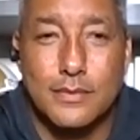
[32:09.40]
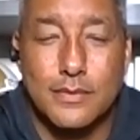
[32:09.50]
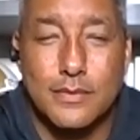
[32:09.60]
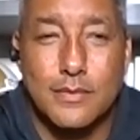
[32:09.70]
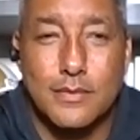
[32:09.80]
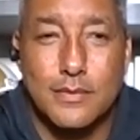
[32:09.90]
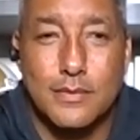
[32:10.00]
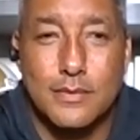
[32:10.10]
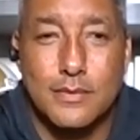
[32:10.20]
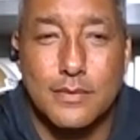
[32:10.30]

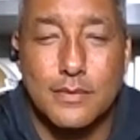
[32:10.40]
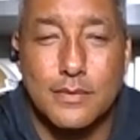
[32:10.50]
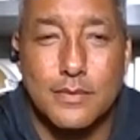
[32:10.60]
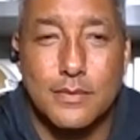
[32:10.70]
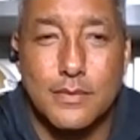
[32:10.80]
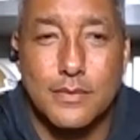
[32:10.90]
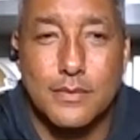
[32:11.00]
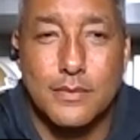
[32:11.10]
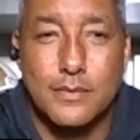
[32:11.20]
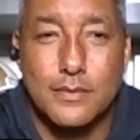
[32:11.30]

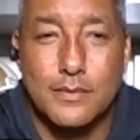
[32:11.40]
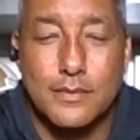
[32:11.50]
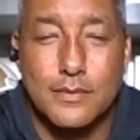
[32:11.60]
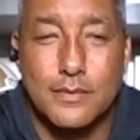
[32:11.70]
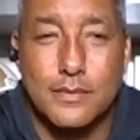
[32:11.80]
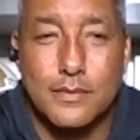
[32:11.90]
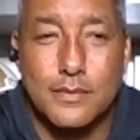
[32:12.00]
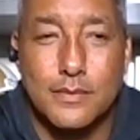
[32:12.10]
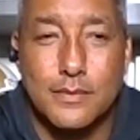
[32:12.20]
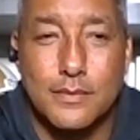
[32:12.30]

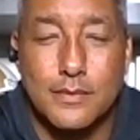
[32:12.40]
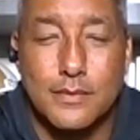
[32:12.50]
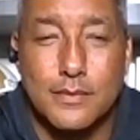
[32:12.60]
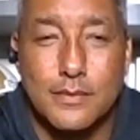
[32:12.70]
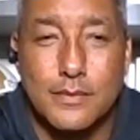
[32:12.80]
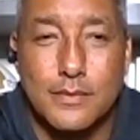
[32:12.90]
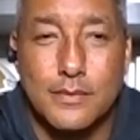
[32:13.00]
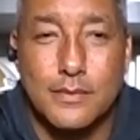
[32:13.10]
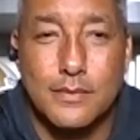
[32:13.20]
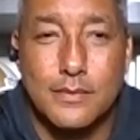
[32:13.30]

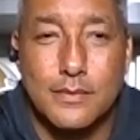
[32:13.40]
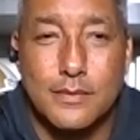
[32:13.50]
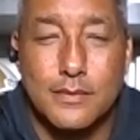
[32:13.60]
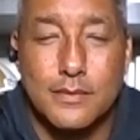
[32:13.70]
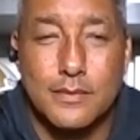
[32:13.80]
This person isn't speaking.